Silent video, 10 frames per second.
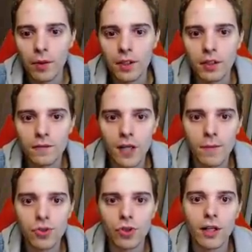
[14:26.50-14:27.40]
uh, enough
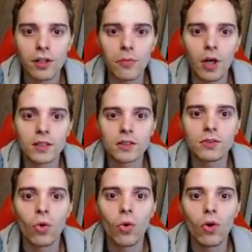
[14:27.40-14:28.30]
damage to knock out a
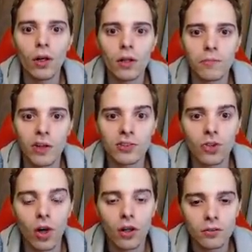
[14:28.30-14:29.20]
Bronzor.
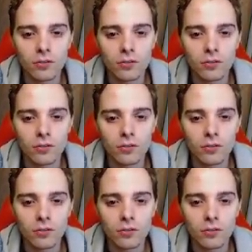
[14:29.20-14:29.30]
Bronzong.